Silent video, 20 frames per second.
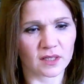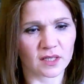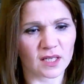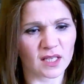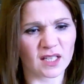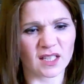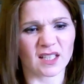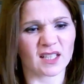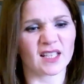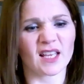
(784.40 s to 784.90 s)

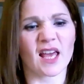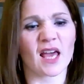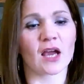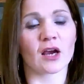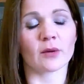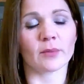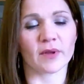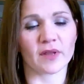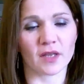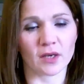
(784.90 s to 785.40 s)
He didn't
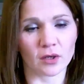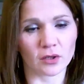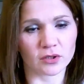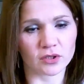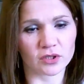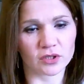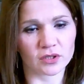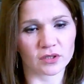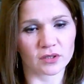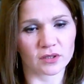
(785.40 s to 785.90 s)
care about the
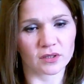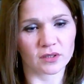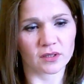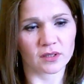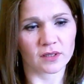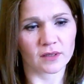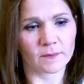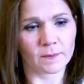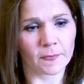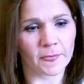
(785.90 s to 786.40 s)
lodge.
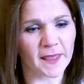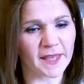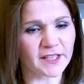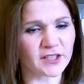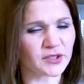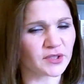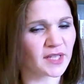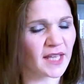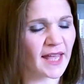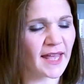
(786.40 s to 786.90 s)
He
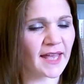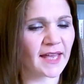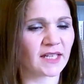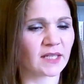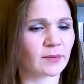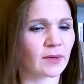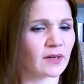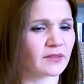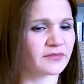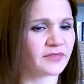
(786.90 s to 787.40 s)
just cared
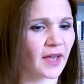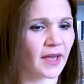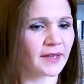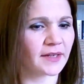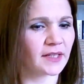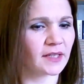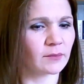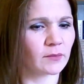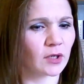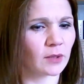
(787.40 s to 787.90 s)
about
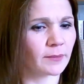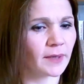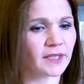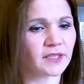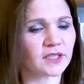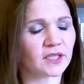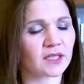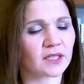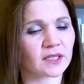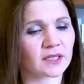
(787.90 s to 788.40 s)
finding more
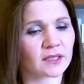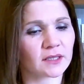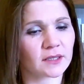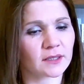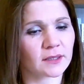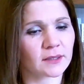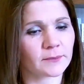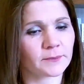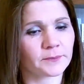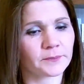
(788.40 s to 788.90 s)
magic.
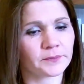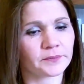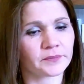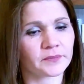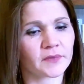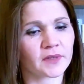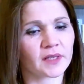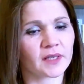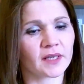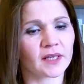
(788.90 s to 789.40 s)

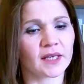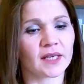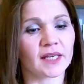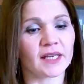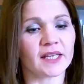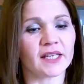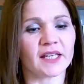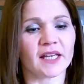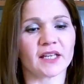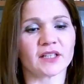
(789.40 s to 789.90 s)

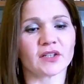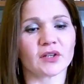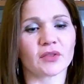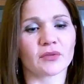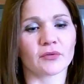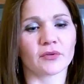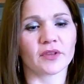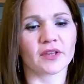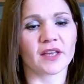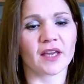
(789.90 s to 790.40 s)
He headed
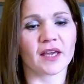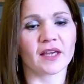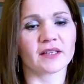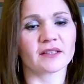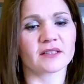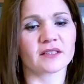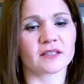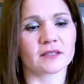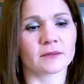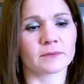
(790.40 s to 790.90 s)
through the
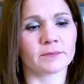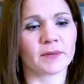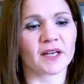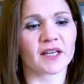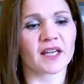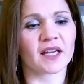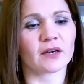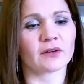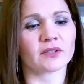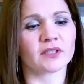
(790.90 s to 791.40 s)
gates and
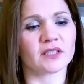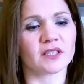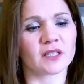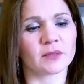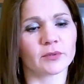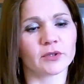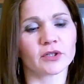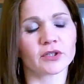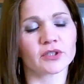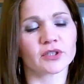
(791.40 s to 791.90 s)
back out into the
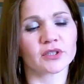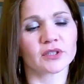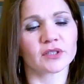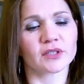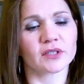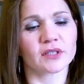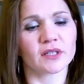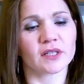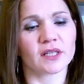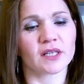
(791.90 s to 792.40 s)
bush.
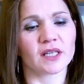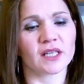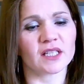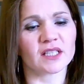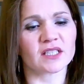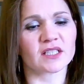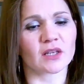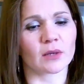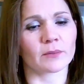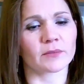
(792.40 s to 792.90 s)
He
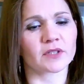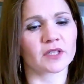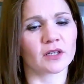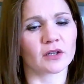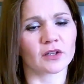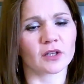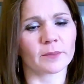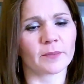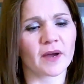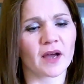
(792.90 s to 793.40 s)
stomped
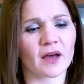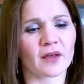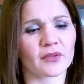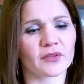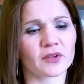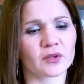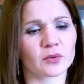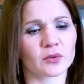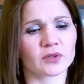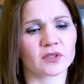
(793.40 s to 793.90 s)
along the
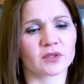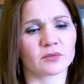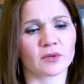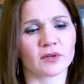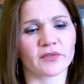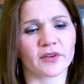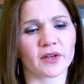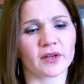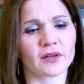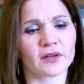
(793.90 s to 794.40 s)
path towards the
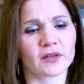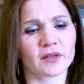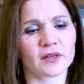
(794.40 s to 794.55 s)
river.